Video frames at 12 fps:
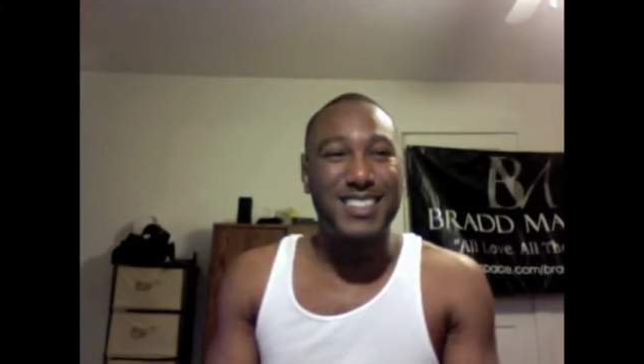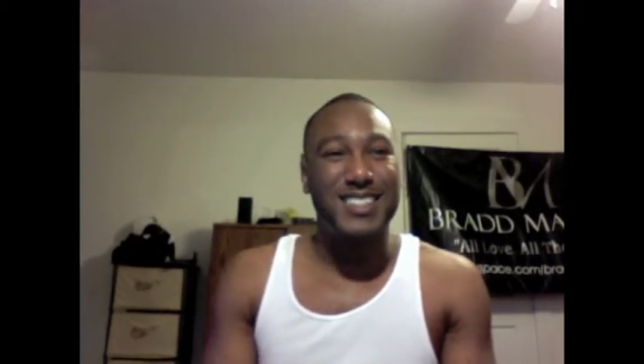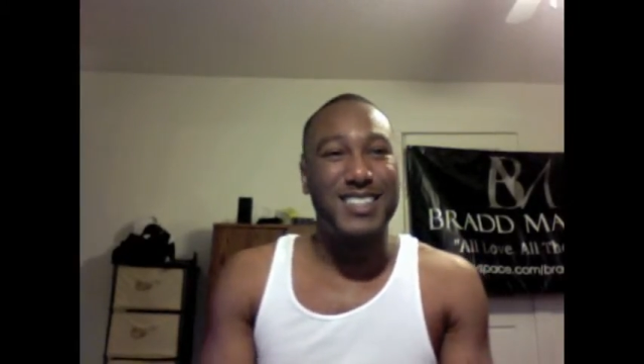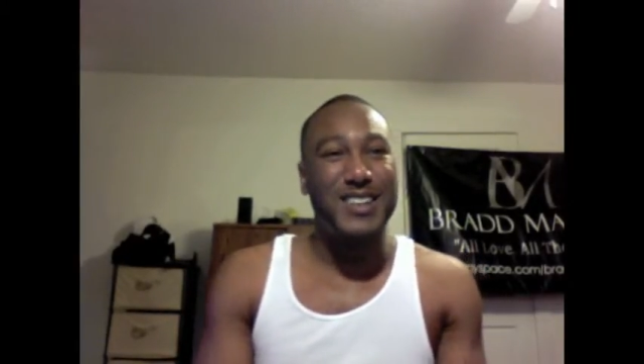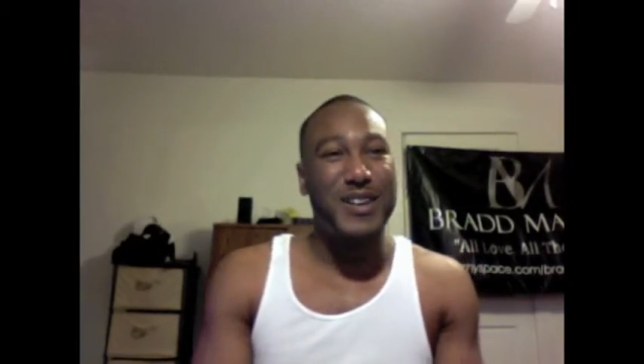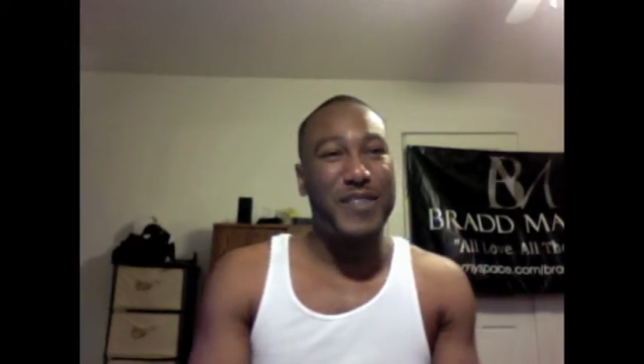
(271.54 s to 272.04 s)

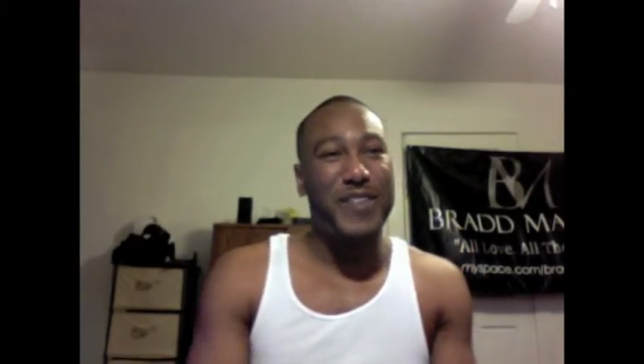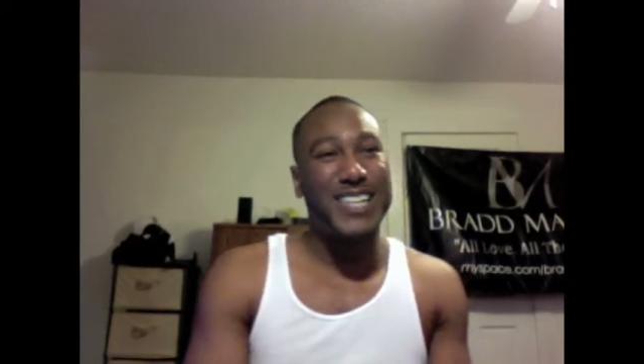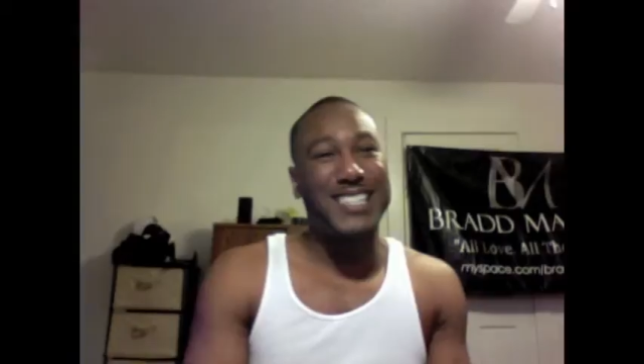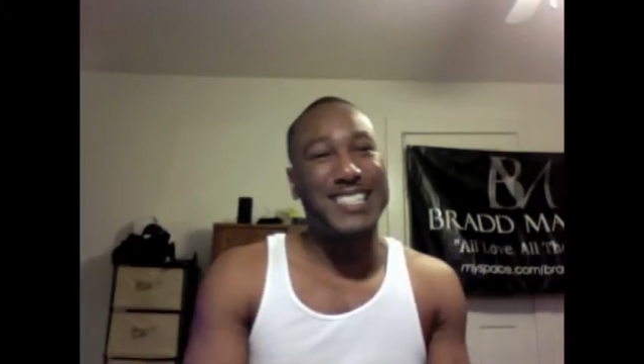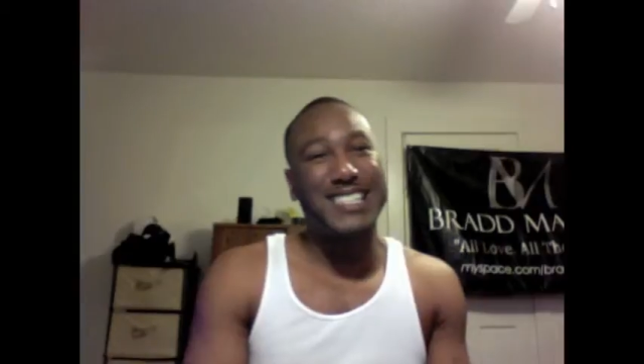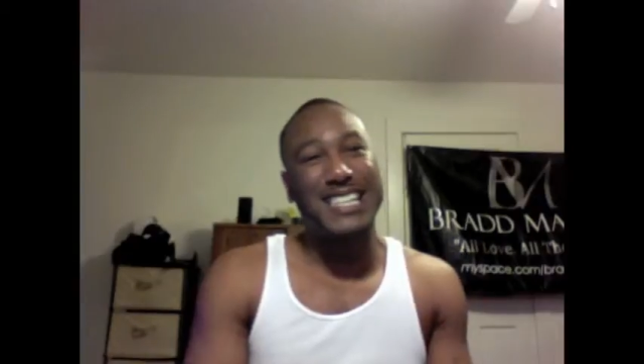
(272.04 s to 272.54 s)
If I
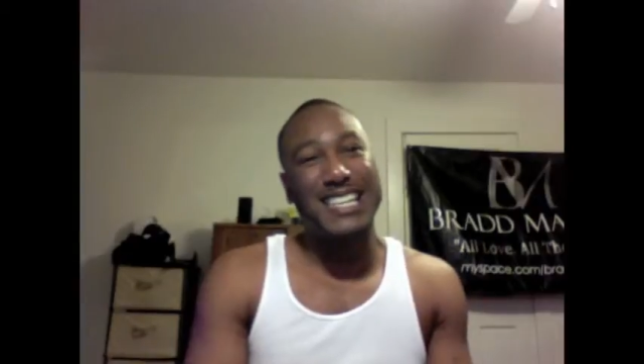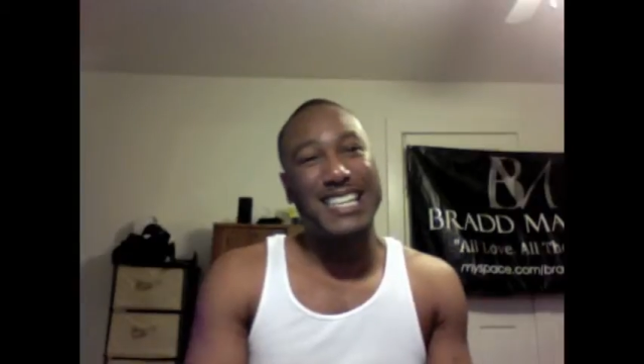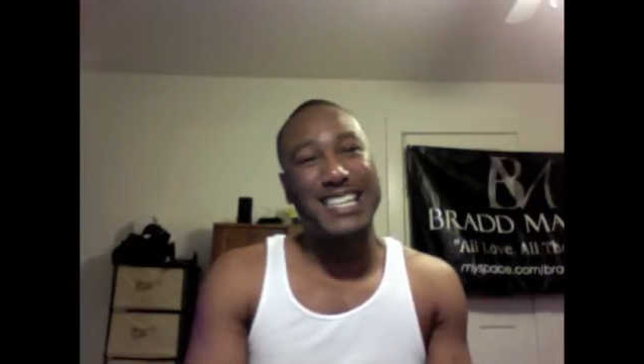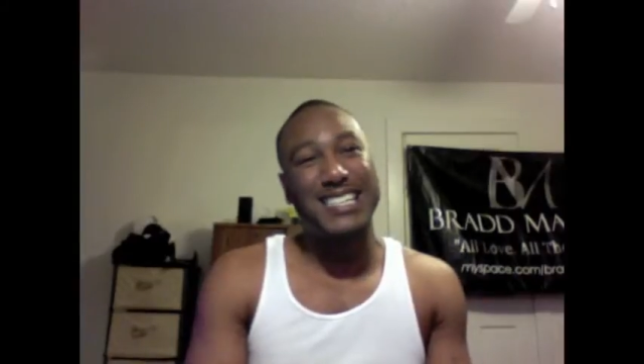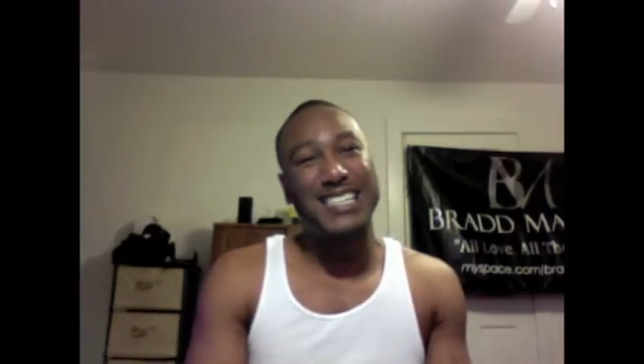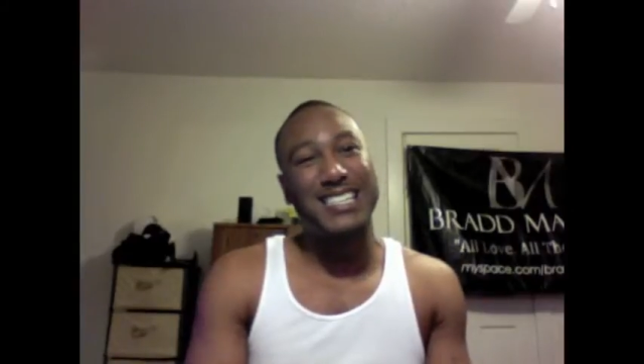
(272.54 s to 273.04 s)
could
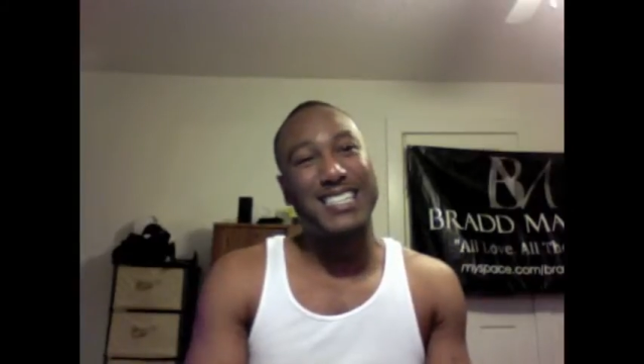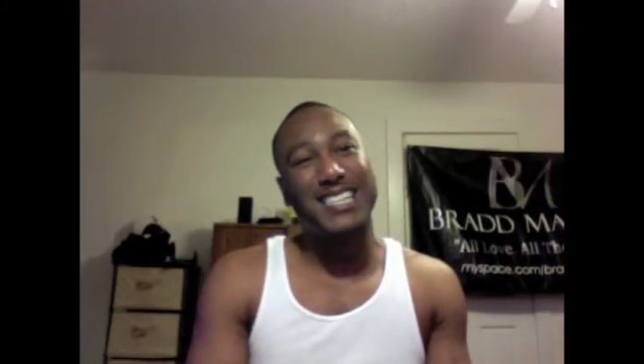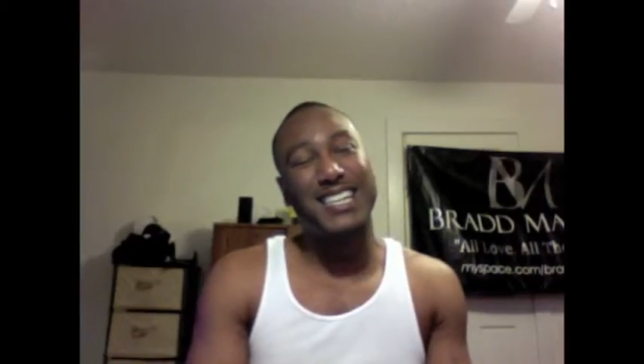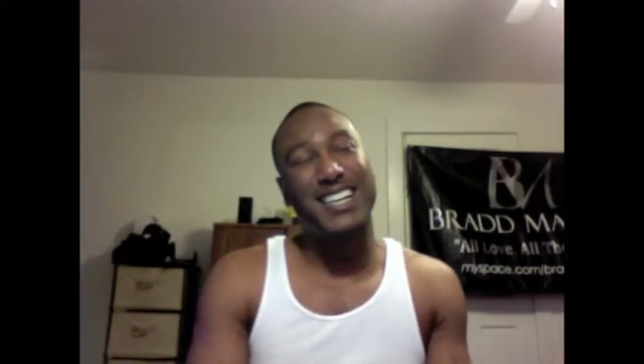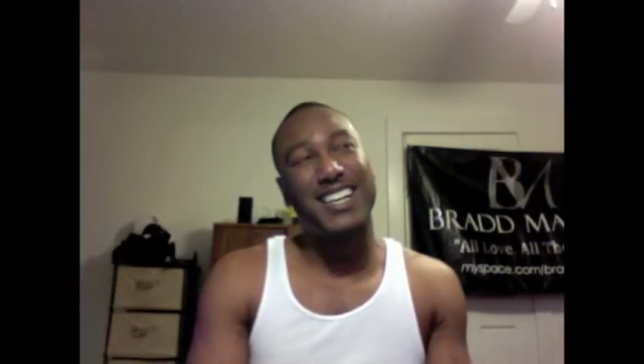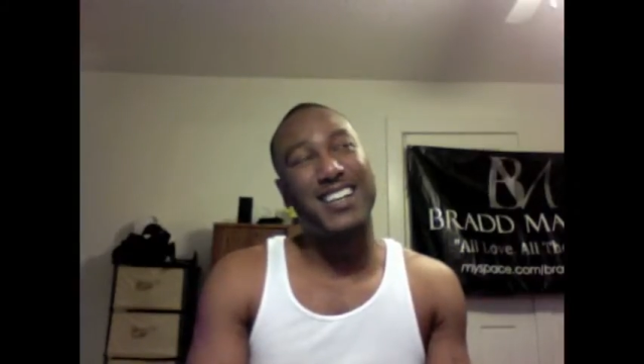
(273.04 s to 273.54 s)
sing
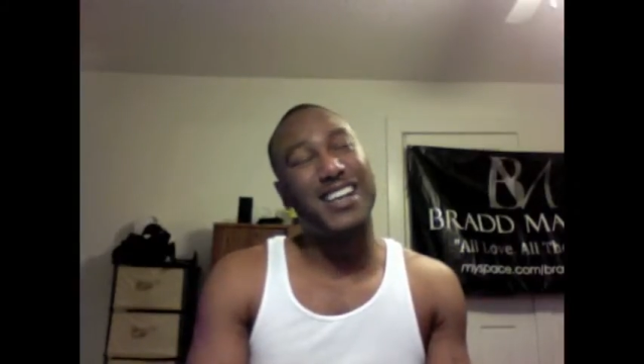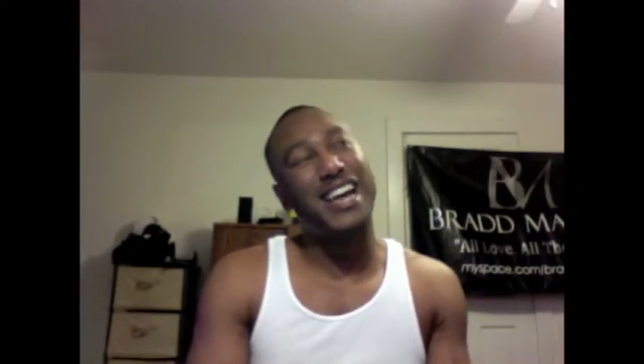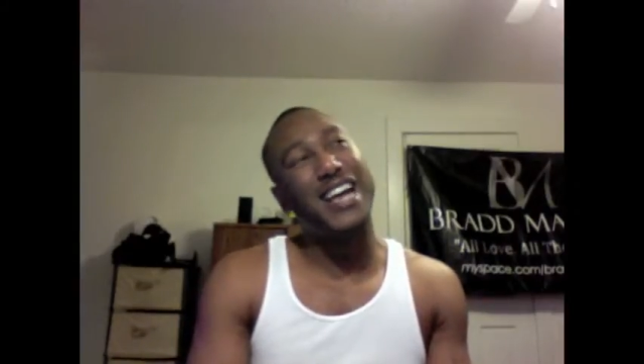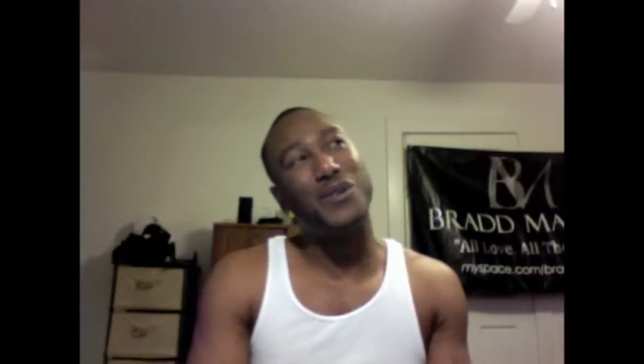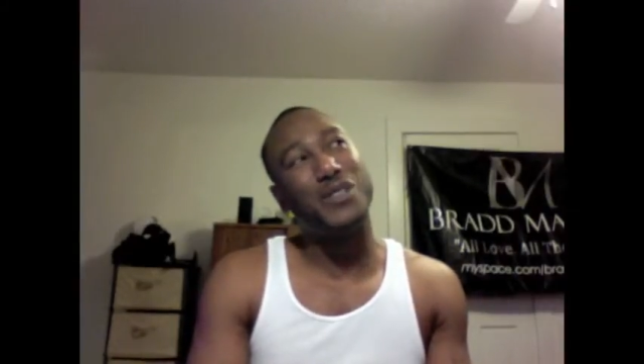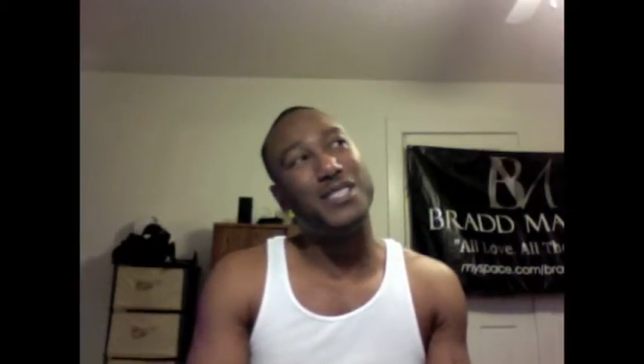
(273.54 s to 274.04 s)
in another
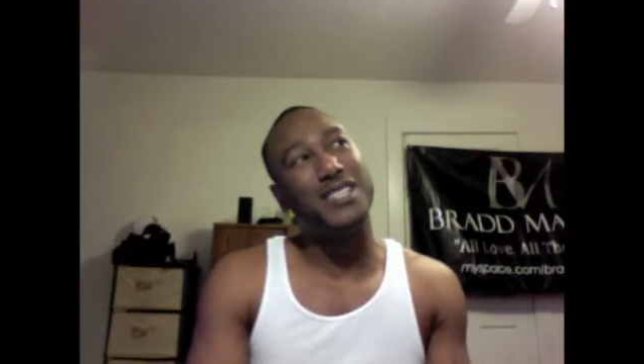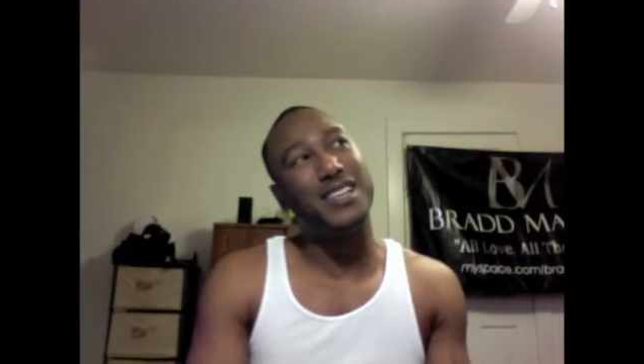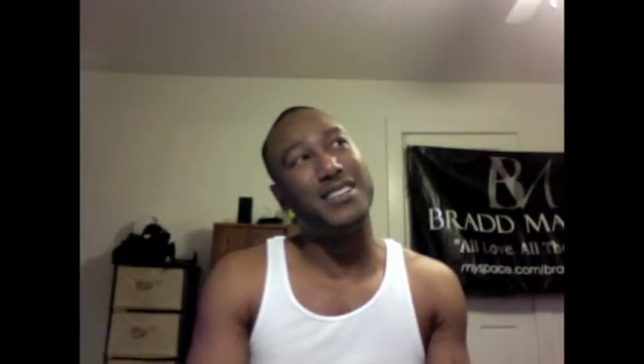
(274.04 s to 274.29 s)
language,